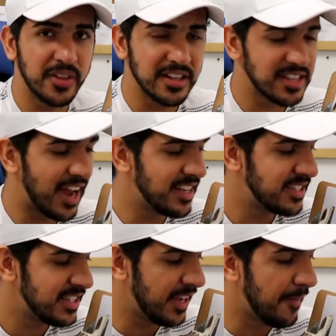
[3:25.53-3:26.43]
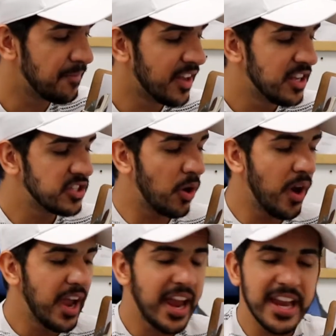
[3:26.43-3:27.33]
That's IC.
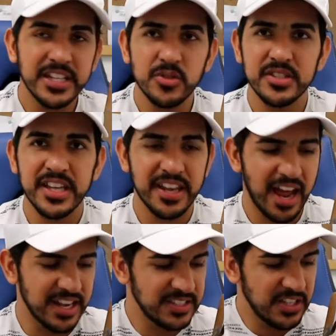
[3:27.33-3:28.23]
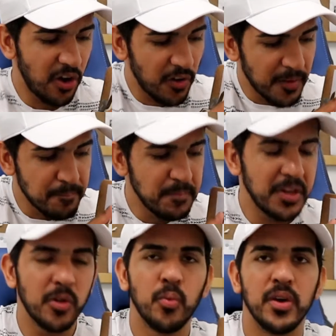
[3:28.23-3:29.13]
So A to C and IC are the
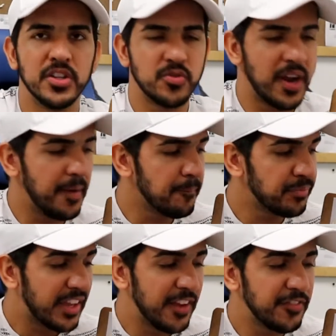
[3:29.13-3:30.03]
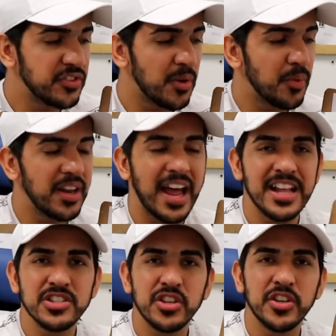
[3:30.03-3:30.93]
middle ones, right? If someone
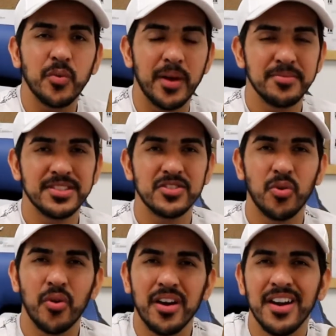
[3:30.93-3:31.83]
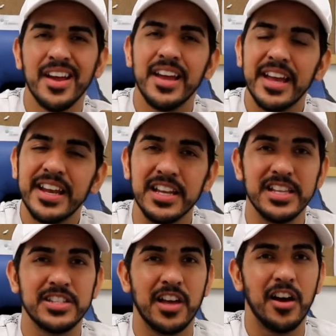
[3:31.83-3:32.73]
lands on your web store, it
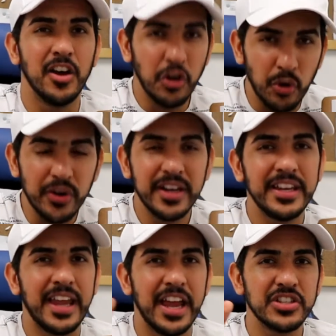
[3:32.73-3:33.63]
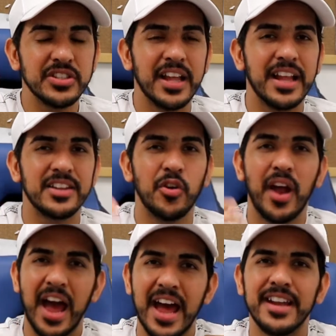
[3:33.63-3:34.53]
is a good indication that your
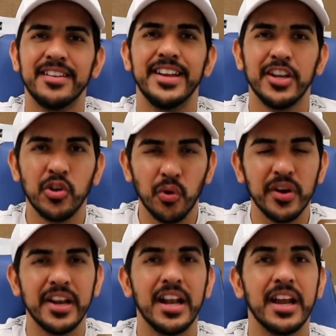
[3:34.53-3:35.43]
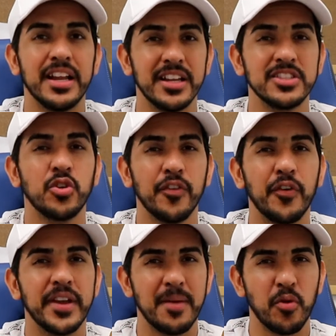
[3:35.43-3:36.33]
ad did good, and it is good
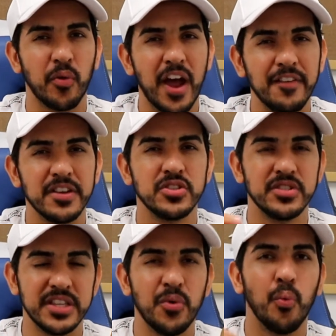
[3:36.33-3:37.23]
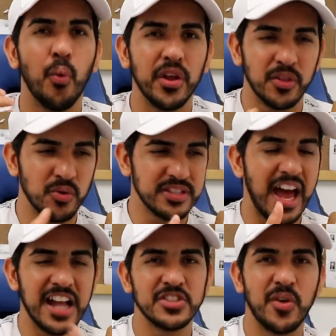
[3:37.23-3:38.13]
for demographics to see what those
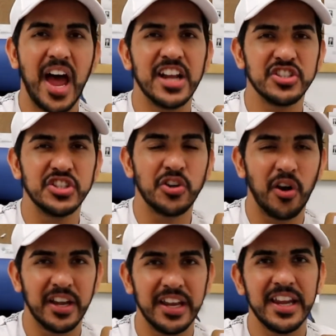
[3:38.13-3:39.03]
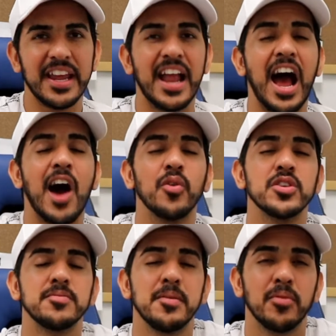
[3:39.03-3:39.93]
ads are actually targeting and how
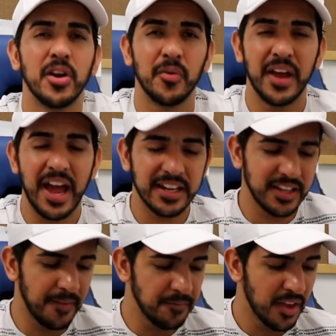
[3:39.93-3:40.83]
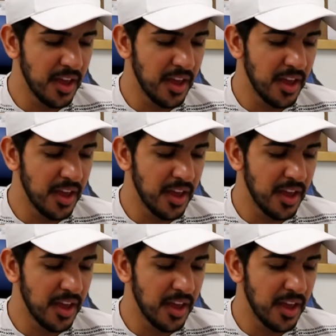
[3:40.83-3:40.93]
those people are reacting.